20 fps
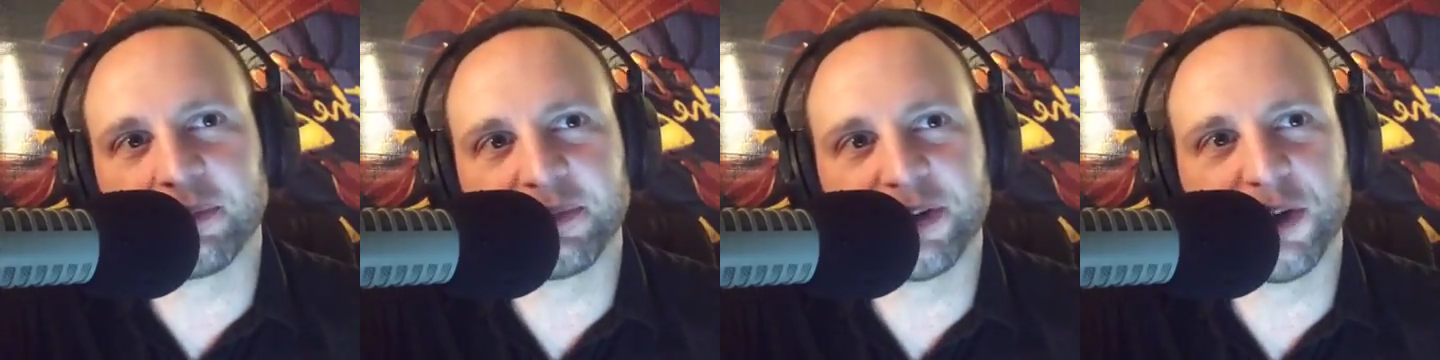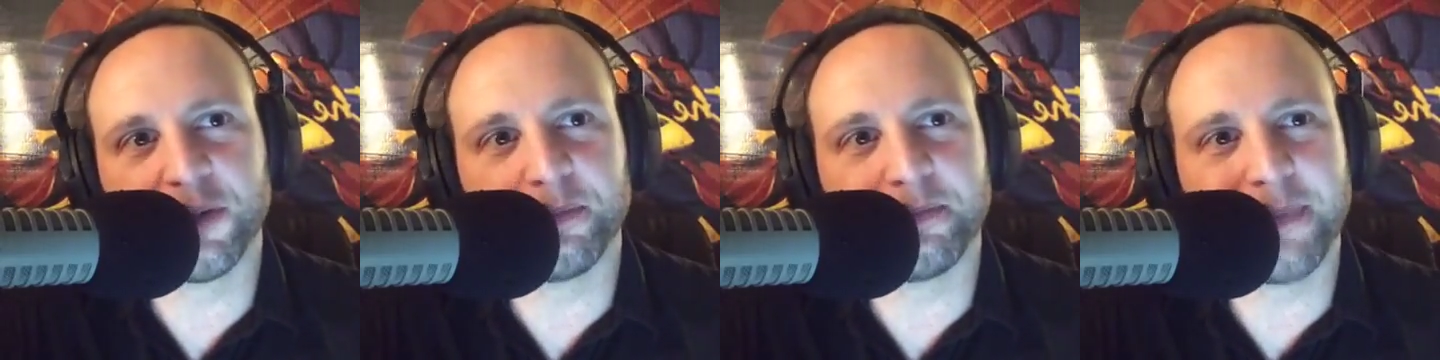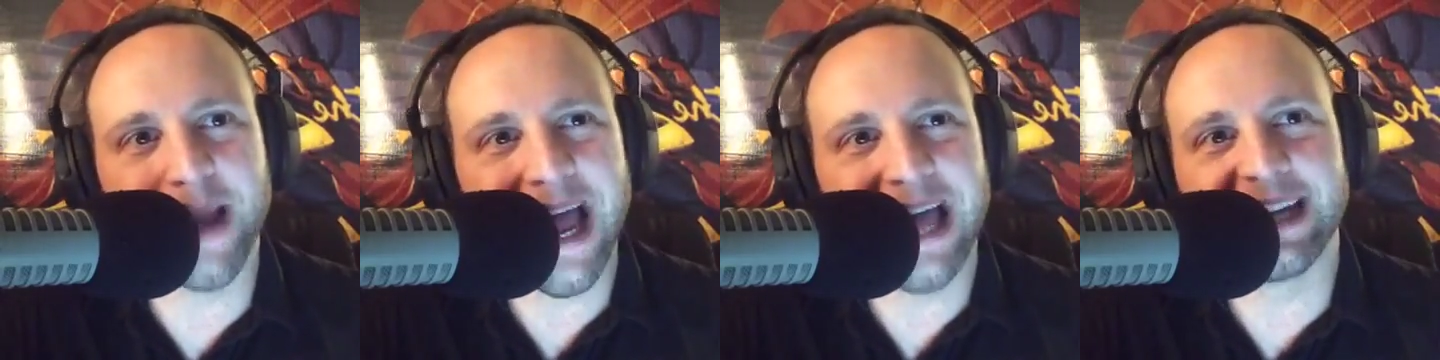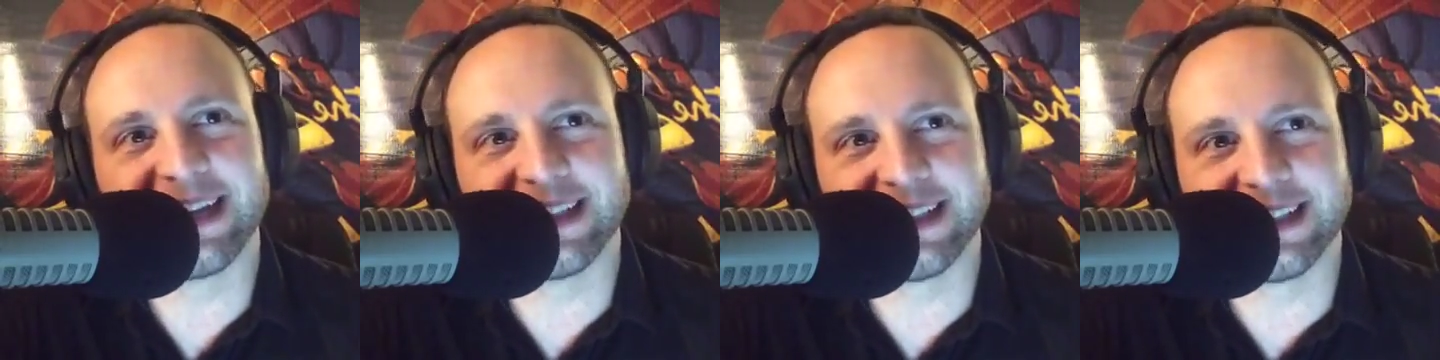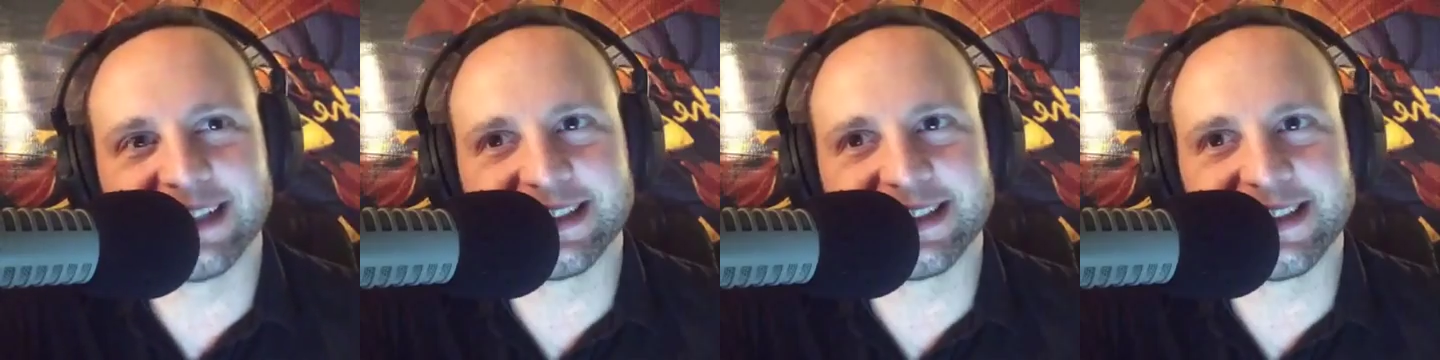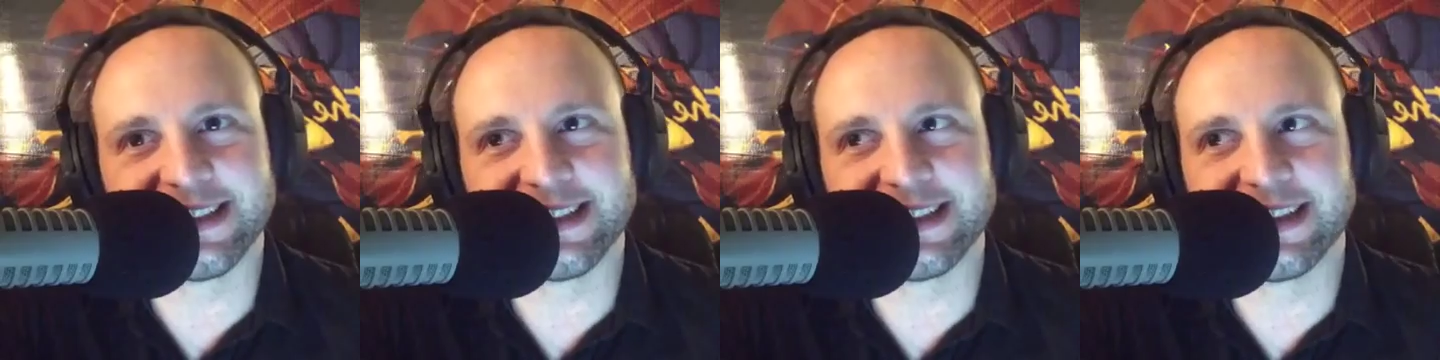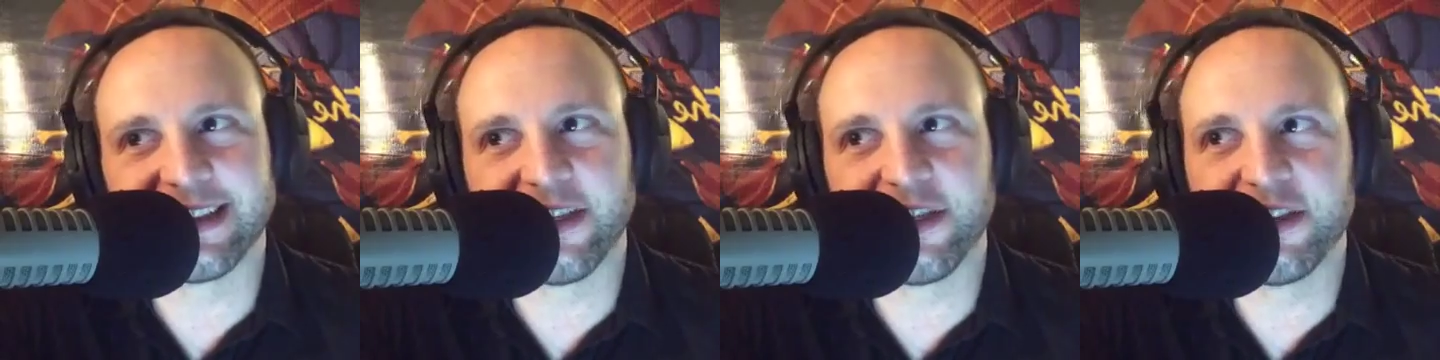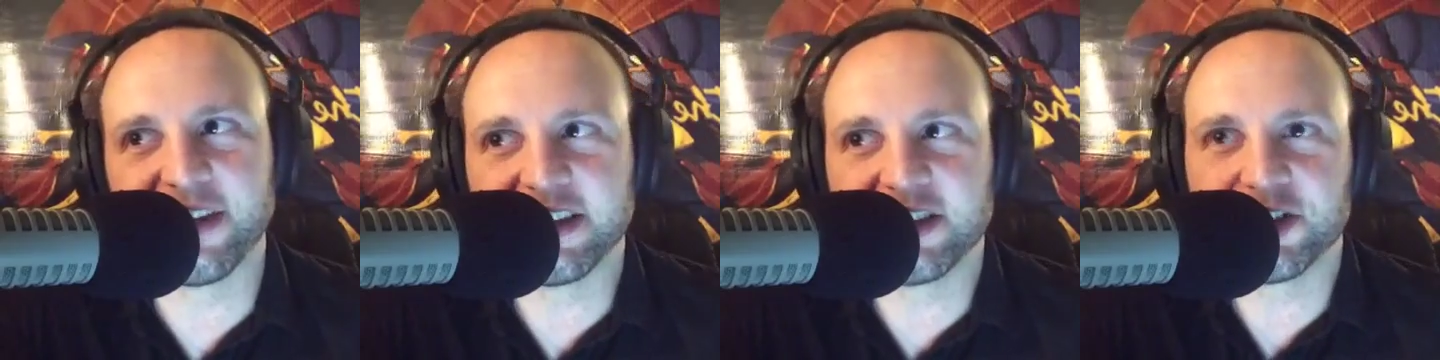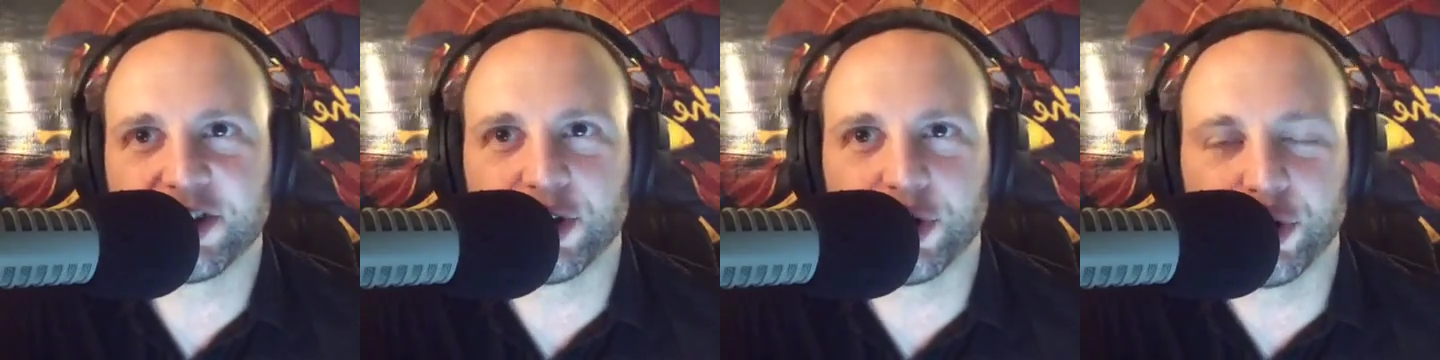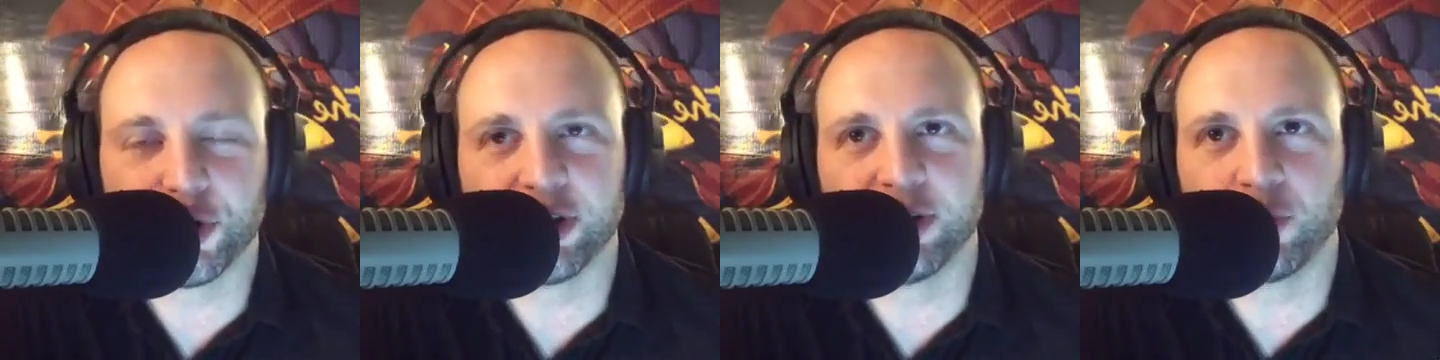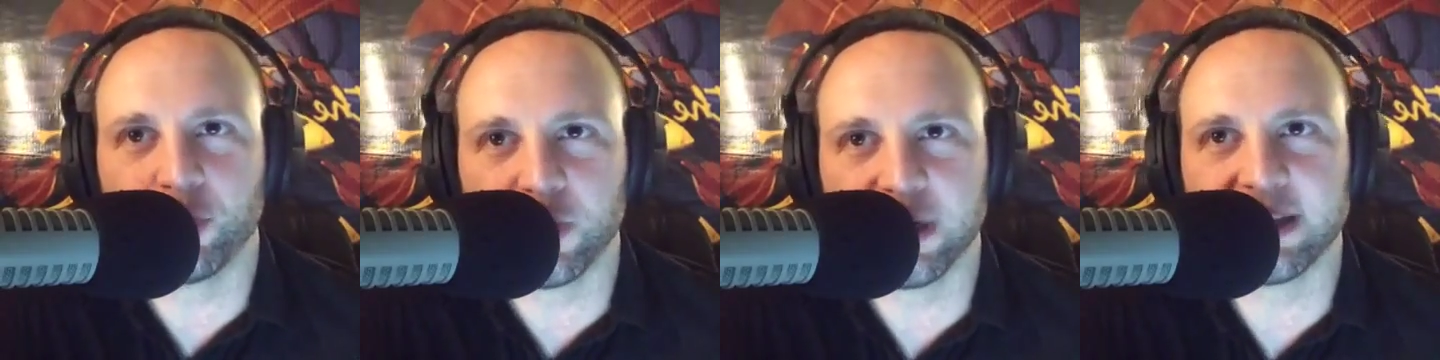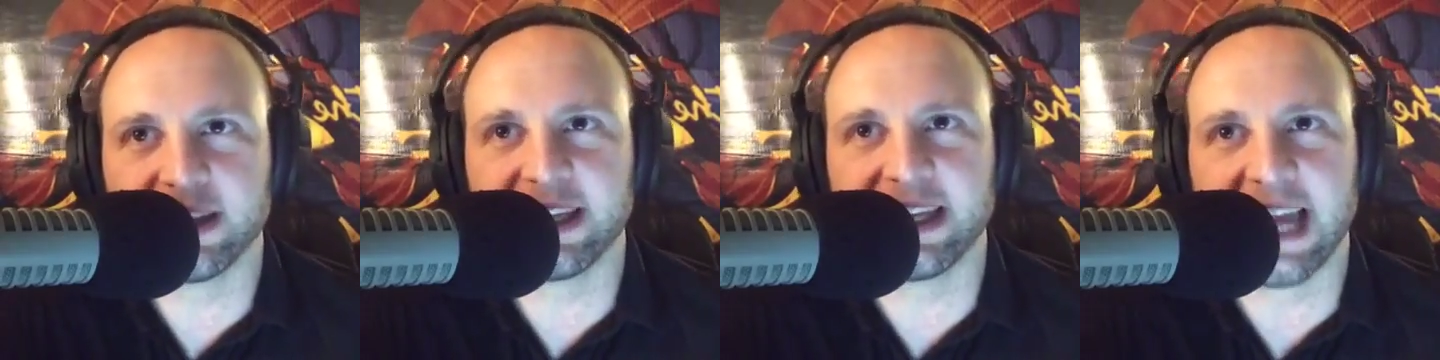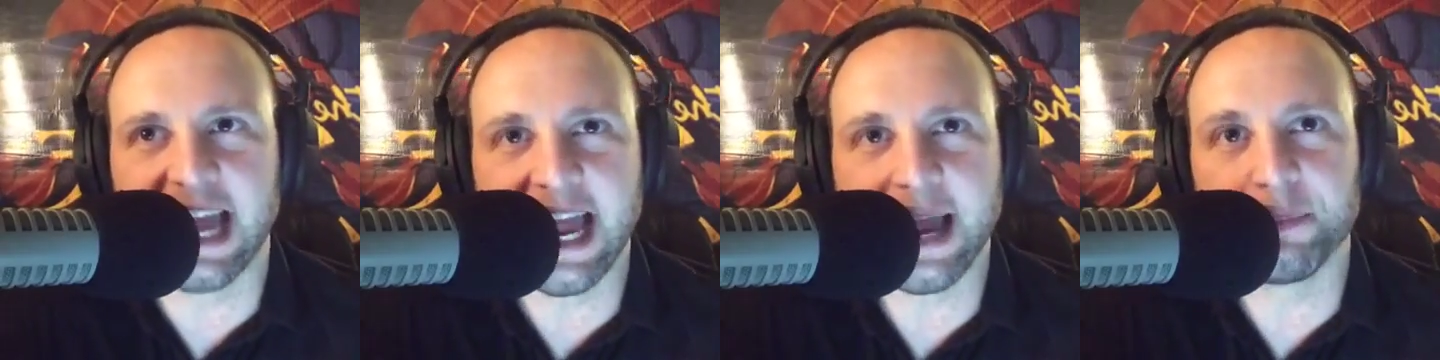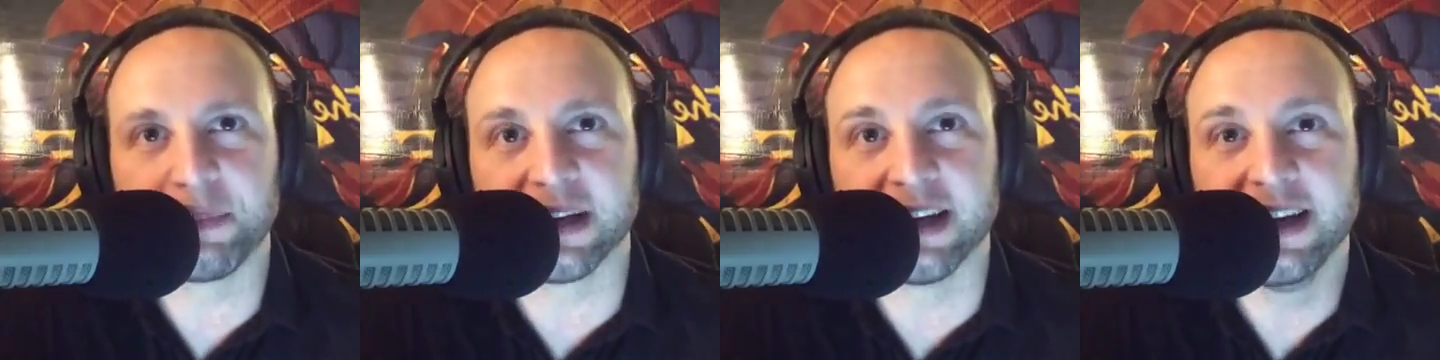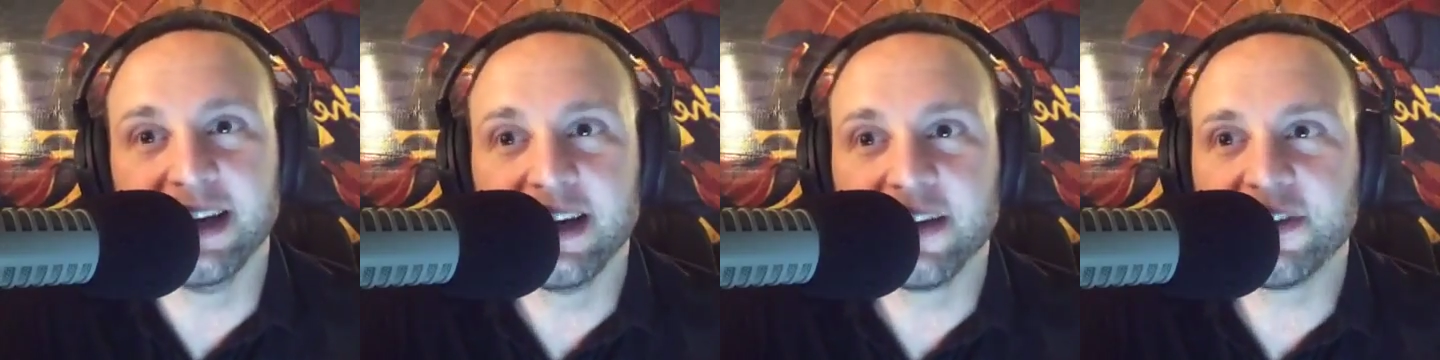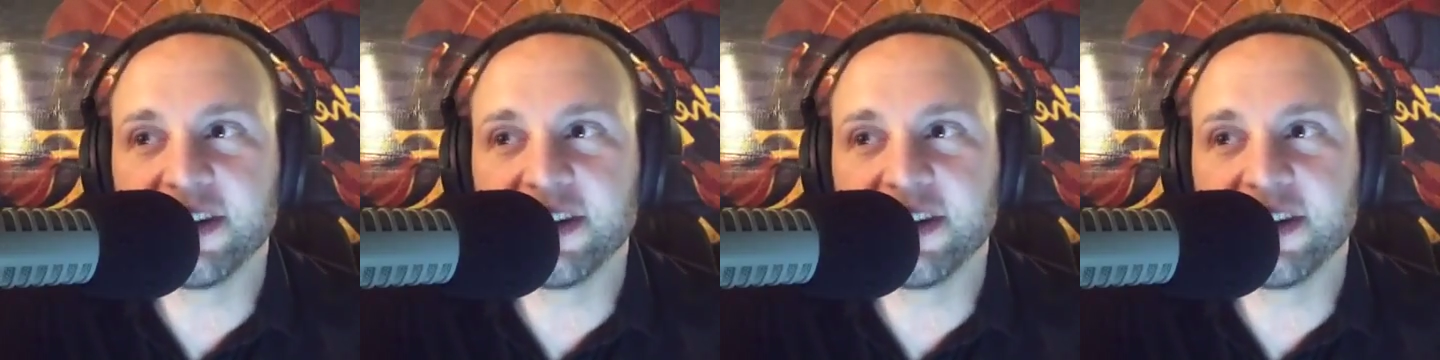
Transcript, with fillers: up humanity is. This could really happen.